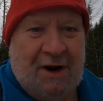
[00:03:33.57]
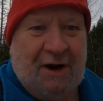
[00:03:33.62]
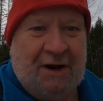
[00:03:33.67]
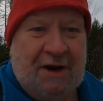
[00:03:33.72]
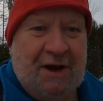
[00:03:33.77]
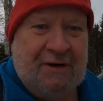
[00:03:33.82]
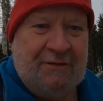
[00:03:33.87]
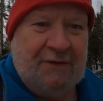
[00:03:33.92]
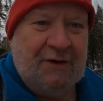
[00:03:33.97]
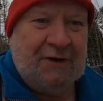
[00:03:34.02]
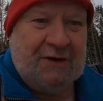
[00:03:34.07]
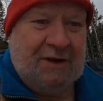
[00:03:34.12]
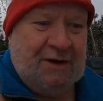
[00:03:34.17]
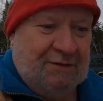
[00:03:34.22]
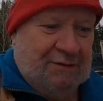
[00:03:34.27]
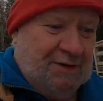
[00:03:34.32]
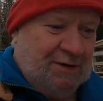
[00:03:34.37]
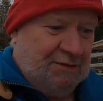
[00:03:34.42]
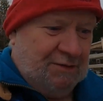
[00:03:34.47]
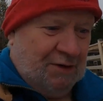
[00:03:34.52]
I can't figure
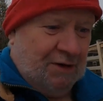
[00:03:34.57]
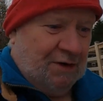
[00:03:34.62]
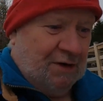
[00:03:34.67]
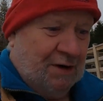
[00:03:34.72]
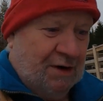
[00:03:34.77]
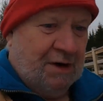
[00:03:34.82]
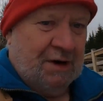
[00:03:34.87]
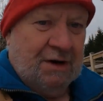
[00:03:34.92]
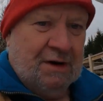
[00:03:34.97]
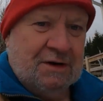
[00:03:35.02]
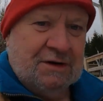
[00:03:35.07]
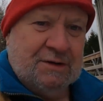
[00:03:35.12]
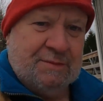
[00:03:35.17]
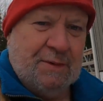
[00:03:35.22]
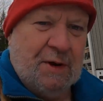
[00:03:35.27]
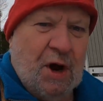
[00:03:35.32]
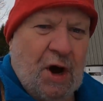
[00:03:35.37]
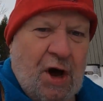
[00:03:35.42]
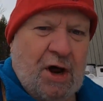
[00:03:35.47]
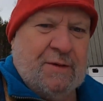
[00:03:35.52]
that one out.
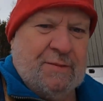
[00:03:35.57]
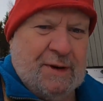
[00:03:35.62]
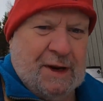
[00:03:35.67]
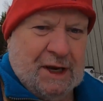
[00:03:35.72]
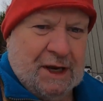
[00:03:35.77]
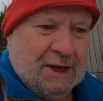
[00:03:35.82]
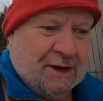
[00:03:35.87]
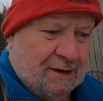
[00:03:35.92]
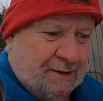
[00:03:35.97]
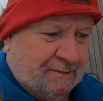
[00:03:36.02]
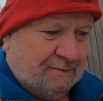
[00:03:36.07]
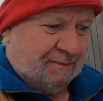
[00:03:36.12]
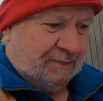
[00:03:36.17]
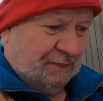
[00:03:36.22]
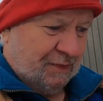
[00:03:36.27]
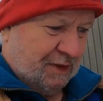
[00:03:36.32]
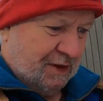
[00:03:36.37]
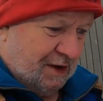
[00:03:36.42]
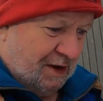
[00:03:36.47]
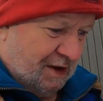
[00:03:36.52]
Beyond me.
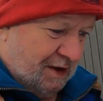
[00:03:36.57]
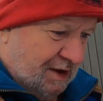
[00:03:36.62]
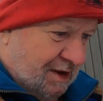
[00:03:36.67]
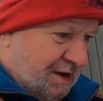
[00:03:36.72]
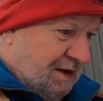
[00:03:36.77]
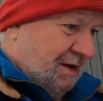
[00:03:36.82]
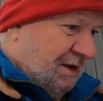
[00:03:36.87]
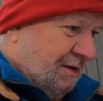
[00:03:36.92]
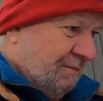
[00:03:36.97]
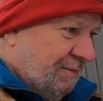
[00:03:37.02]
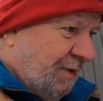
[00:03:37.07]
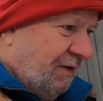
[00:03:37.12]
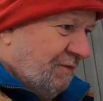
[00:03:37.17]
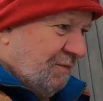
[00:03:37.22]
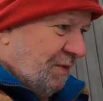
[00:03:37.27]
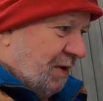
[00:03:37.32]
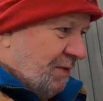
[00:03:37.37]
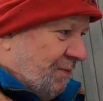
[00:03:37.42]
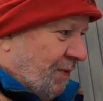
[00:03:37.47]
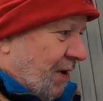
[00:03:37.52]
Above
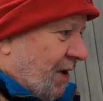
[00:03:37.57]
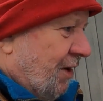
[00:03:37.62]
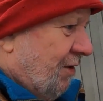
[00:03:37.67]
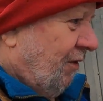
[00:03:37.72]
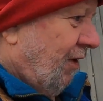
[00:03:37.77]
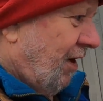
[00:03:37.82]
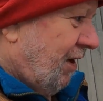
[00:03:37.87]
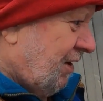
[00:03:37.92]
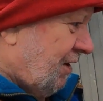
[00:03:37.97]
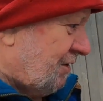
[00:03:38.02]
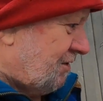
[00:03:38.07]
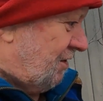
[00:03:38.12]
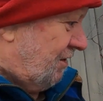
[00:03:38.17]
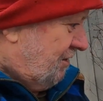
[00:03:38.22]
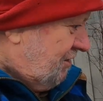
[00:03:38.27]
my pay grade, as